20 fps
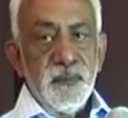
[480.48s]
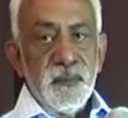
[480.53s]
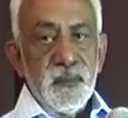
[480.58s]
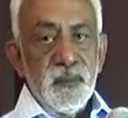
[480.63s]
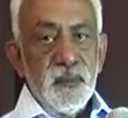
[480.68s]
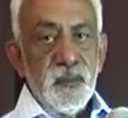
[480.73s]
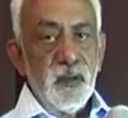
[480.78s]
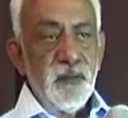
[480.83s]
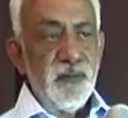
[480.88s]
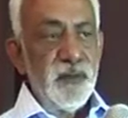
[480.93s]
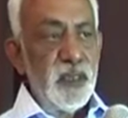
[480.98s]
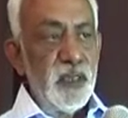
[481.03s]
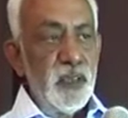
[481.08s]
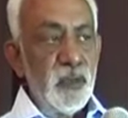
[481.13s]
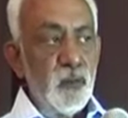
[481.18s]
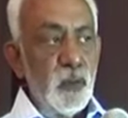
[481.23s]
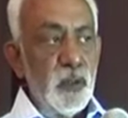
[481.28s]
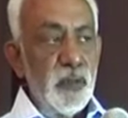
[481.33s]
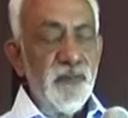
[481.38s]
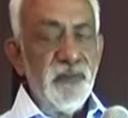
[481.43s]
your vendor
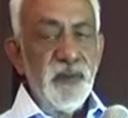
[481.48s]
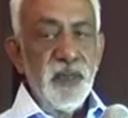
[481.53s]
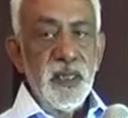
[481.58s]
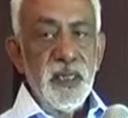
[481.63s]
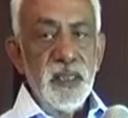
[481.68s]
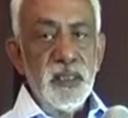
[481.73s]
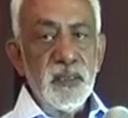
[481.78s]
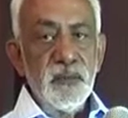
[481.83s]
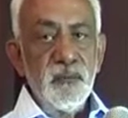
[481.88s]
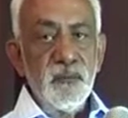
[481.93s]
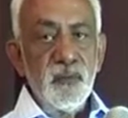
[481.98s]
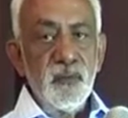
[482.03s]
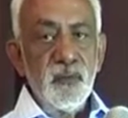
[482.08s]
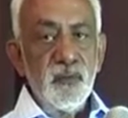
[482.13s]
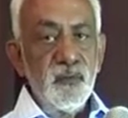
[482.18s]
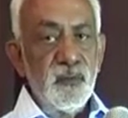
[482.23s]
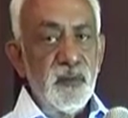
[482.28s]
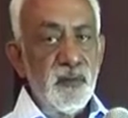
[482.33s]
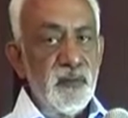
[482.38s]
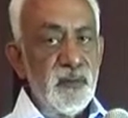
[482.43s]
qualification
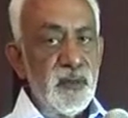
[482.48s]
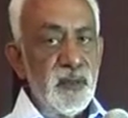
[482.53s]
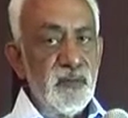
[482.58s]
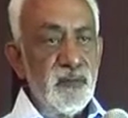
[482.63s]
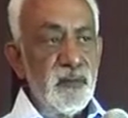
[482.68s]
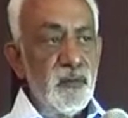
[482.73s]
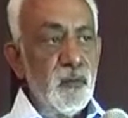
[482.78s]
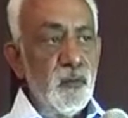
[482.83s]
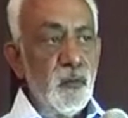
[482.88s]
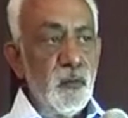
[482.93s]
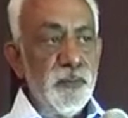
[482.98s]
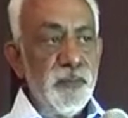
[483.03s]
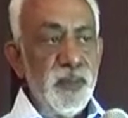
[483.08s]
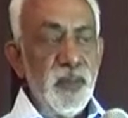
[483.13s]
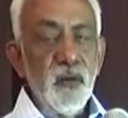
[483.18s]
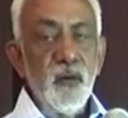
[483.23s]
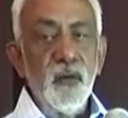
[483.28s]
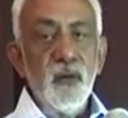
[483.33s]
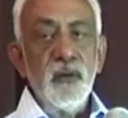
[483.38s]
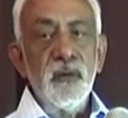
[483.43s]
process doesn't go
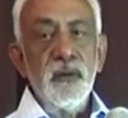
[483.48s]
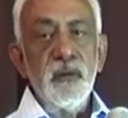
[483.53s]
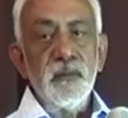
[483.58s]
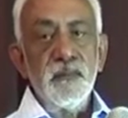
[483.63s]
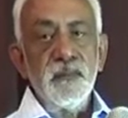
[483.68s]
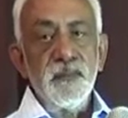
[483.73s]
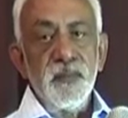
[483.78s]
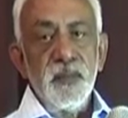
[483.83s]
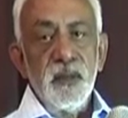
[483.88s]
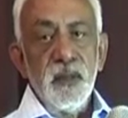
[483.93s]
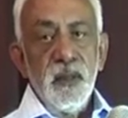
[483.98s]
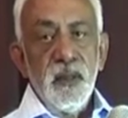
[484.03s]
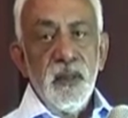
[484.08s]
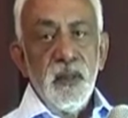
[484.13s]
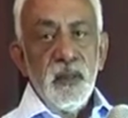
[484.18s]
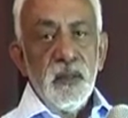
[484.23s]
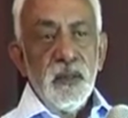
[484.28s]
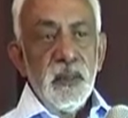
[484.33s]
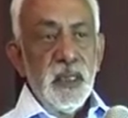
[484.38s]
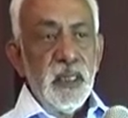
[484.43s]
beyond
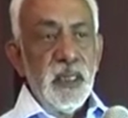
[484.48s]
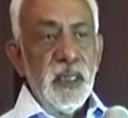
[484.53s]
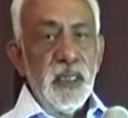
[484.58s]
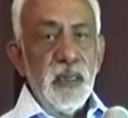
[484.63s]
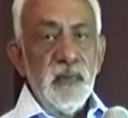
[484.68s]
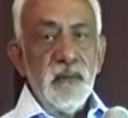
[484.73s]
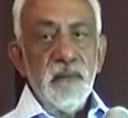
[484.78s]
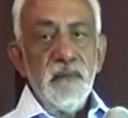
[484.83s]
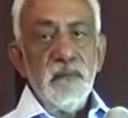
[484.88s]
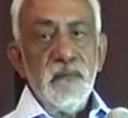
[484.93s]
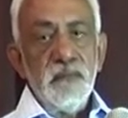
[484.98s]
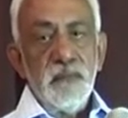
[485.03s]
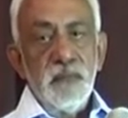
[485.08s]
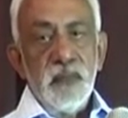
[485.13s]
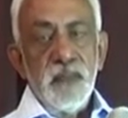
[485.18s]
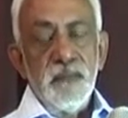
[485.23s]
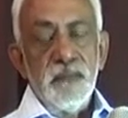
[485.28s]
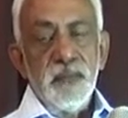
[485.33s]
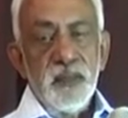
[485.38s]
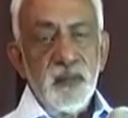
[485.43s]
getting
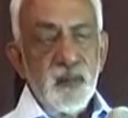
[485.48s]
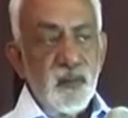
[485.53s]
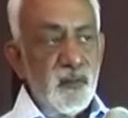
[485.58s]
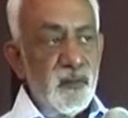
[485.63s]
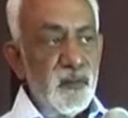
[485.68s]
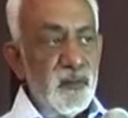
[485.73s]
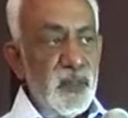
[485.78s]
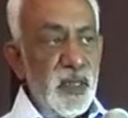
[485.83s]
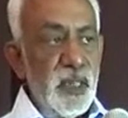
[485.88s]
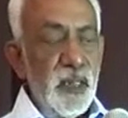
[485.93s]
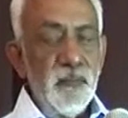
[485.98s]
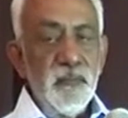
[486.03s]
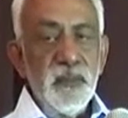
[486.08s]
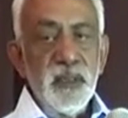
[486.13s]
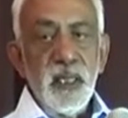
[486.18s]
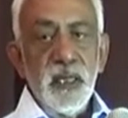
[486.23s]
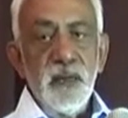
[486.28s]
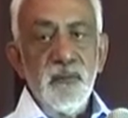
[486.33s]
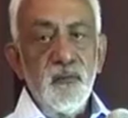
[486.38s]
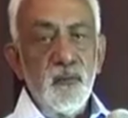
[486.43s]
that person's name,
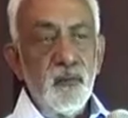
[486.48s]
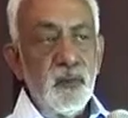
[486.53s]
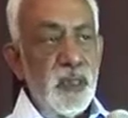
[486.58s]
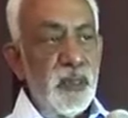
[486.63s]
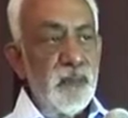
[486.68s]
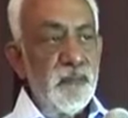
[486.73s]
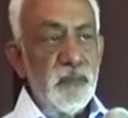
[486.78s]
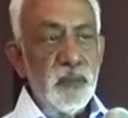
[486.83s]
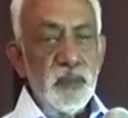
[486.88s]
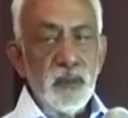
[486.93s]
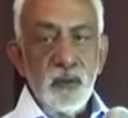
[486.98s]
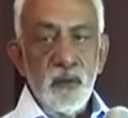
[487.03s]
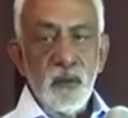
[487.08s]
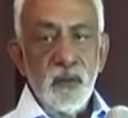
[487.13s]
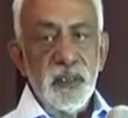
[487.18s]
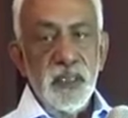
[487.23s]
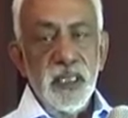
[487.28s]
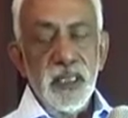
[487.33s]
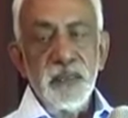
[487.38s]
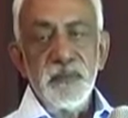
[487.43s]
telephone number,
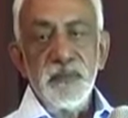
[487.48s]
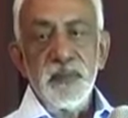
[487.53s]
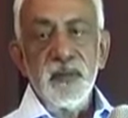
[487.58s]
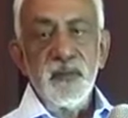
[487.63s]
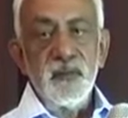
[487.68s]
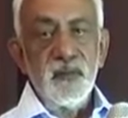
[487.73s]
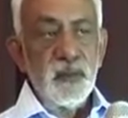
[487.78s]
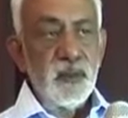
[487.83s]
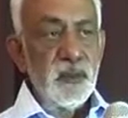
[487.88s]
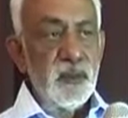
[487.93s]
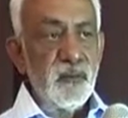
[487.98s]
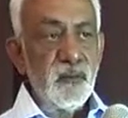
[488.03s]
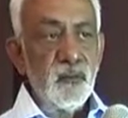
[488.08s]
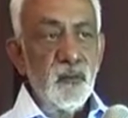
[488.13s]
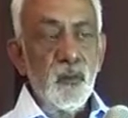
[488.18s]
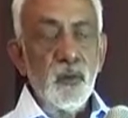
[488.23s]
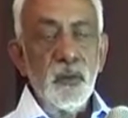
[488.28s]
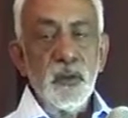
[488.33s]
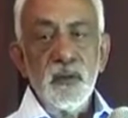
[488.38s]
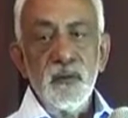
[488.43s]
contact person, and so
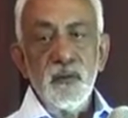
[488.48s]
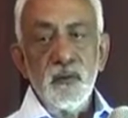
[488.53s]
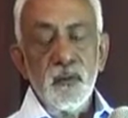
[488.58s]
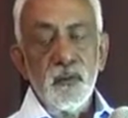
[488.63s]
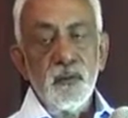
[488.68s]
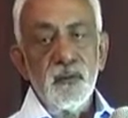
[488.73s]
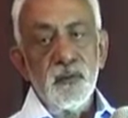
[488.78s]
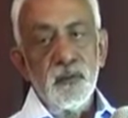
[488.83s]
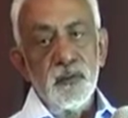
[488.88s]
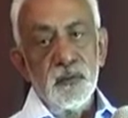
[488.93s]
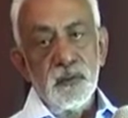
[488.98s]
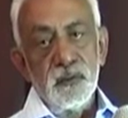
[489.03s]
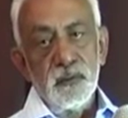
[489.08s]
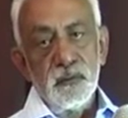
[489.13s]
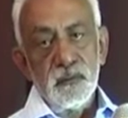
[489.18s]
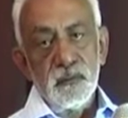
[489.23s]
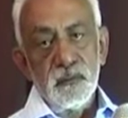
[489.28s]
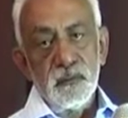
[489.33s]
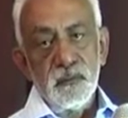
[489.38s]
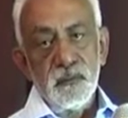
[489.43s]
on and so forth,
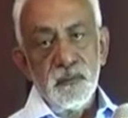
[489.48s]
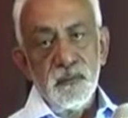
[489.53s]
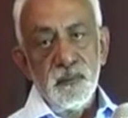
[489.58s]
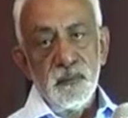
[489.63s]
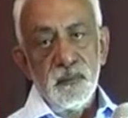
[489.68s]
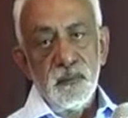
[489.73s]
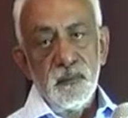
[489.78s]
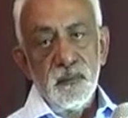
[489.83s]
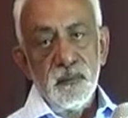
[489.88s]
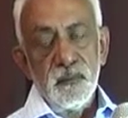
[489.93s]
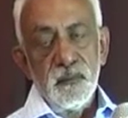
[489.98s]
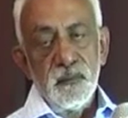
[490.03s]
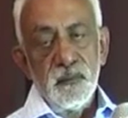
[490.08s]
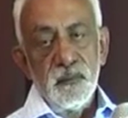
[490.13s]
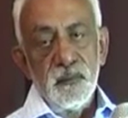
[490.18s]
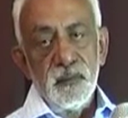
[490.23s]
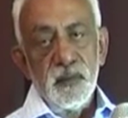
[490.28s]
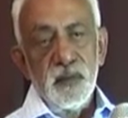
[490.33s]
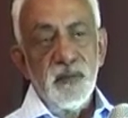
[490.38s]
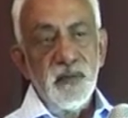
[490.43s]

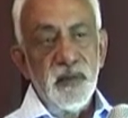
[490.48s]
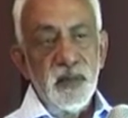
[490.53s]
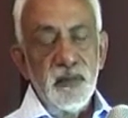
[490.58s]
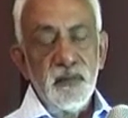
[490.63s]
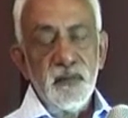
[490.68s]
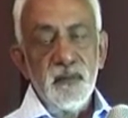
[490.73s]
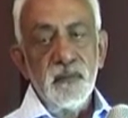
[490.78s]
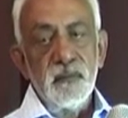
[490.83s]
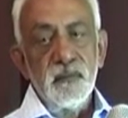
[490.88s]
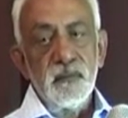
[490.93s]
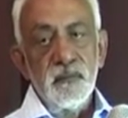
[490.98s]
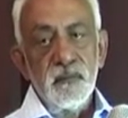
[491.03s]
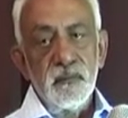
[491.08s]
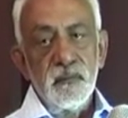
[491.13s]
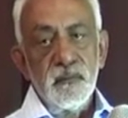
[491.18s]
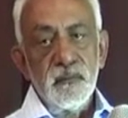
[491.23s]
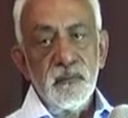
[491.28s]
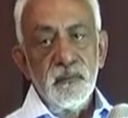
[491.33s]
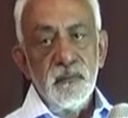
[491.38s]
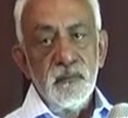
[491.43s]
address,
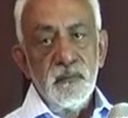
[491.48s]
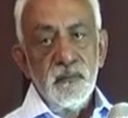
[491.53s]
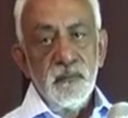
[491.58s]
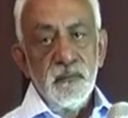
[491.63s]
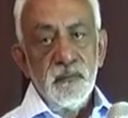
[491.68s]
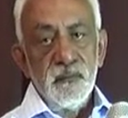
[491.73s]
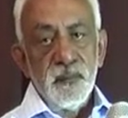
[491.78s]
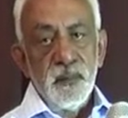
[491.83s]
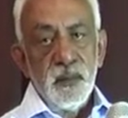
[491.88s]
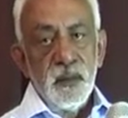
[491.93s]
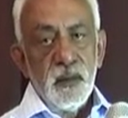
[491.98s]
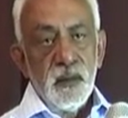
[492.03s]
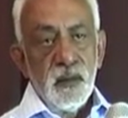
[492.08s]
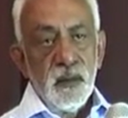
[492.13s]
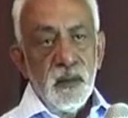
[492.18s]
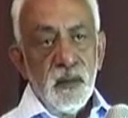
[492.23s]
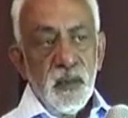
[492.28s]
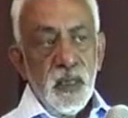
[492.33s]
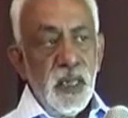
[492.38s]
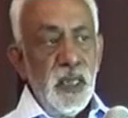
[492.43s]

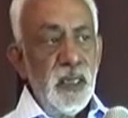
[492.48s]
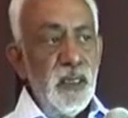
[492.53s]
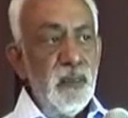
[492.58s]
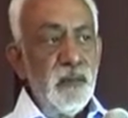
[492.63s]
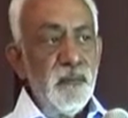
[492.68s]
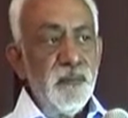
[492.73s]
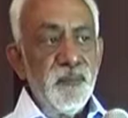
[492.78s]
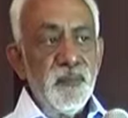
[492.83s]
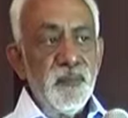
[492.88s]
and